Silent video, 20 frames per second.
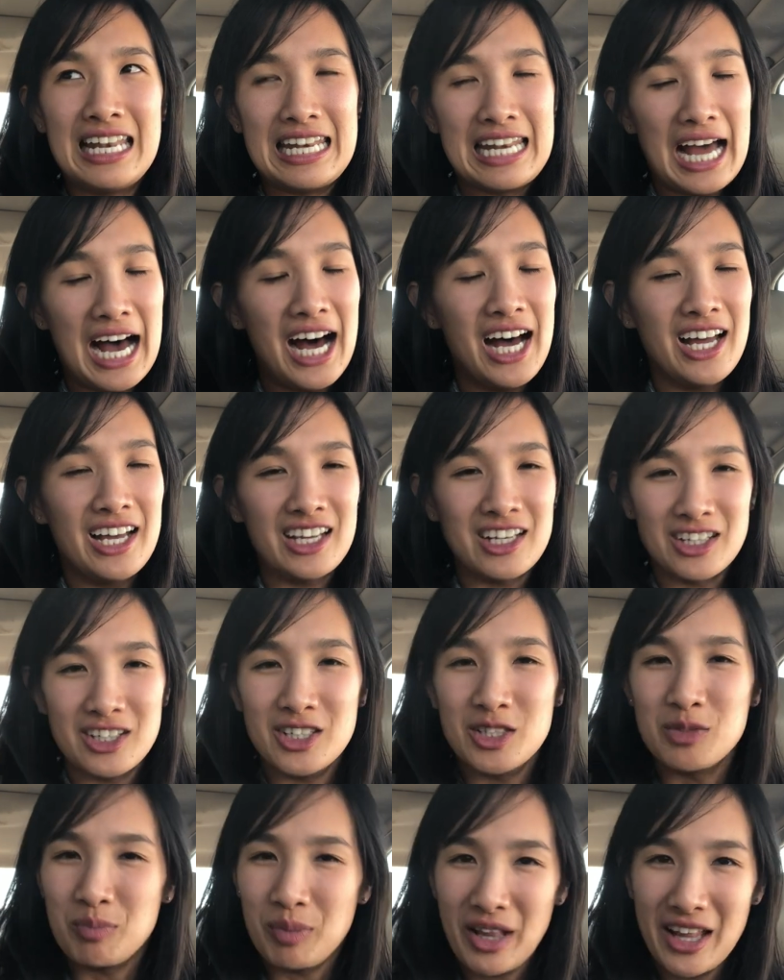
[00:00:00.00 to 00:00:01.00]
not a
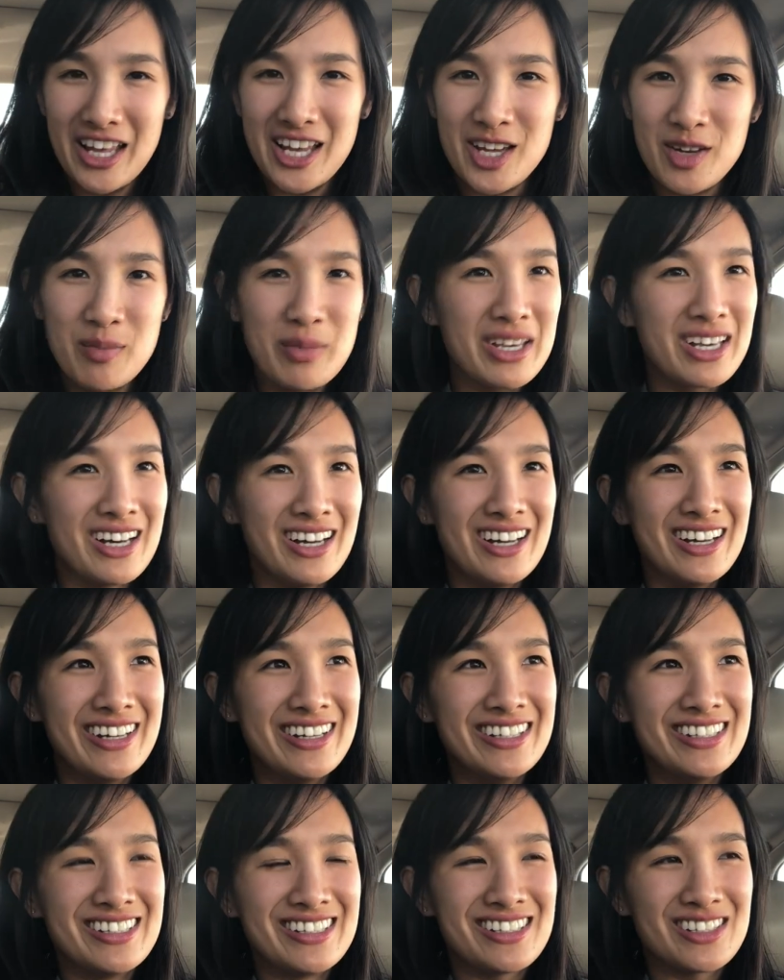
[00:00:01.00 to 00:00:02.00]
good plan
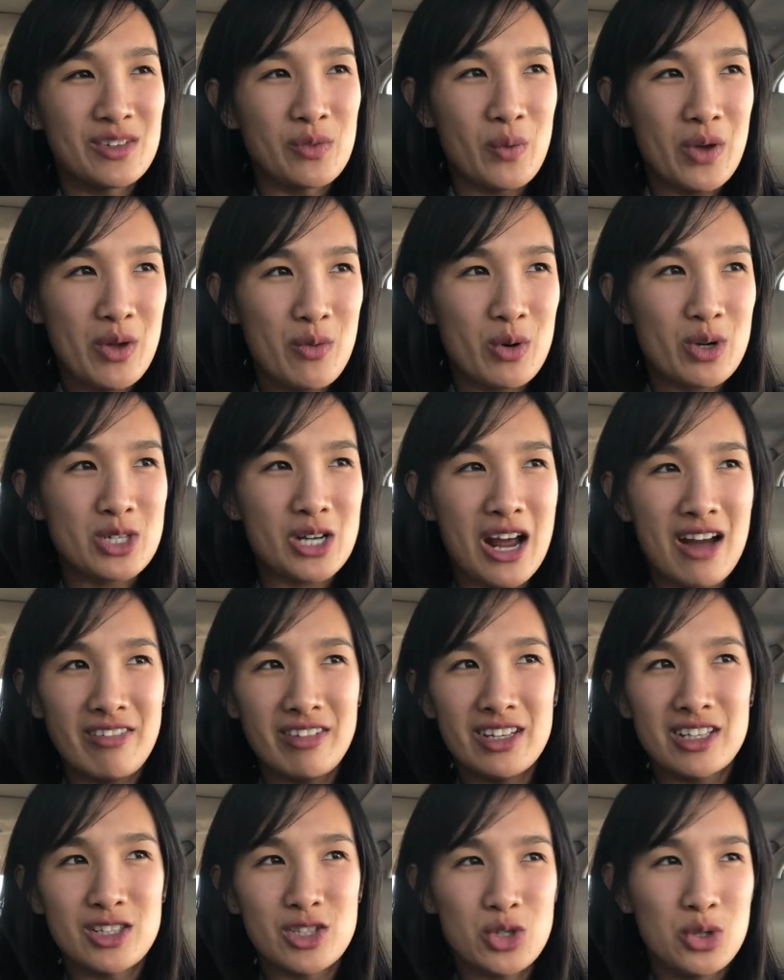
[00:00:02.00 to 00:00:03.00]
because we were
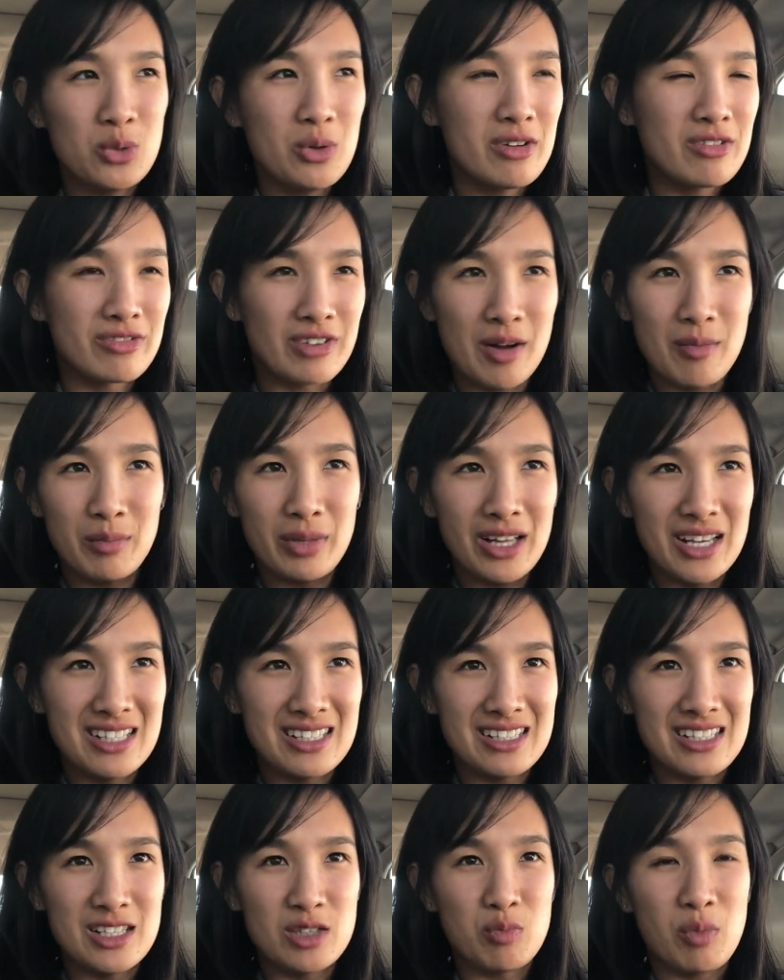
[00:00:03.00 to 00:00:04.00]
traveling to and from
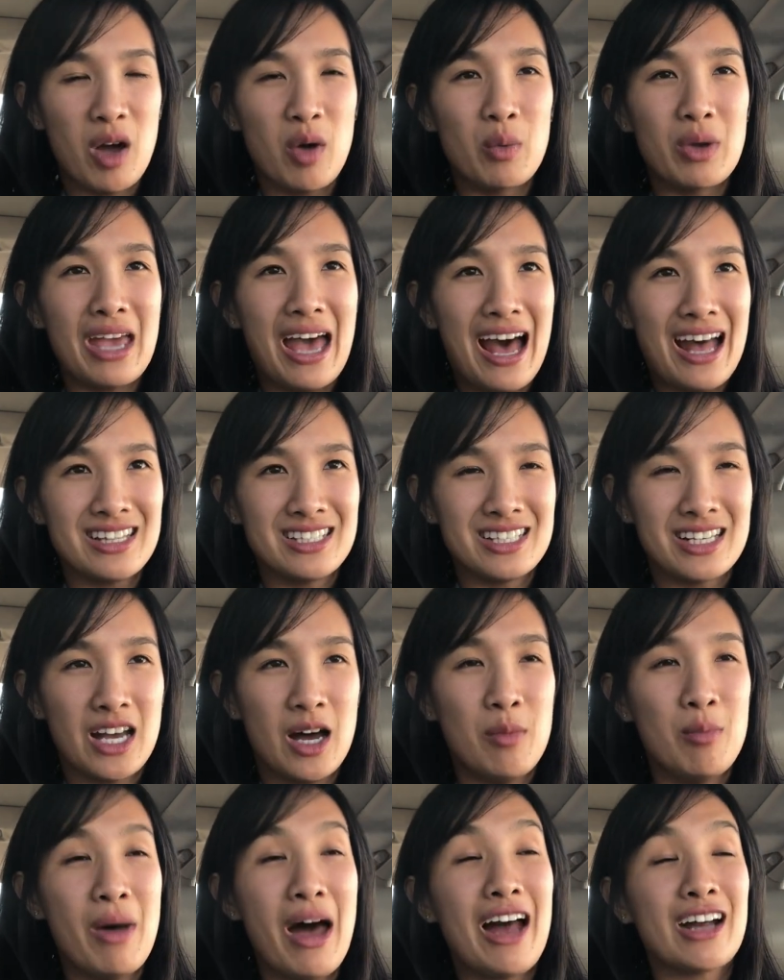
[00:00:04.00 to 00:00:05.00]
places, but we had to
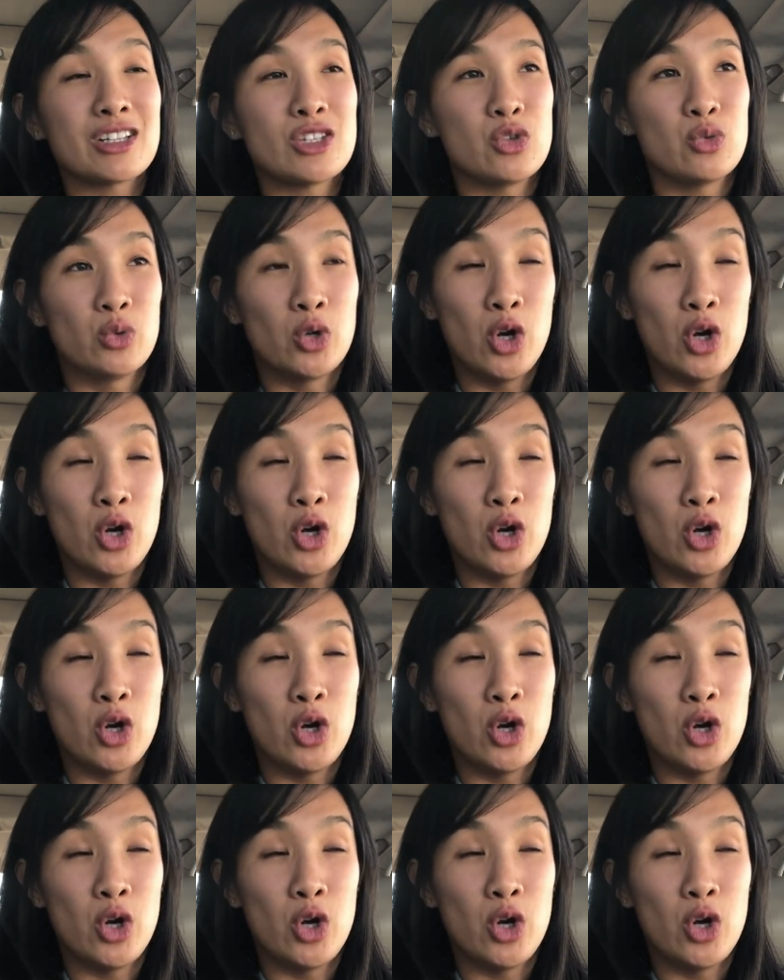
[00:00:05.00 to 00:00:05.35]
come back to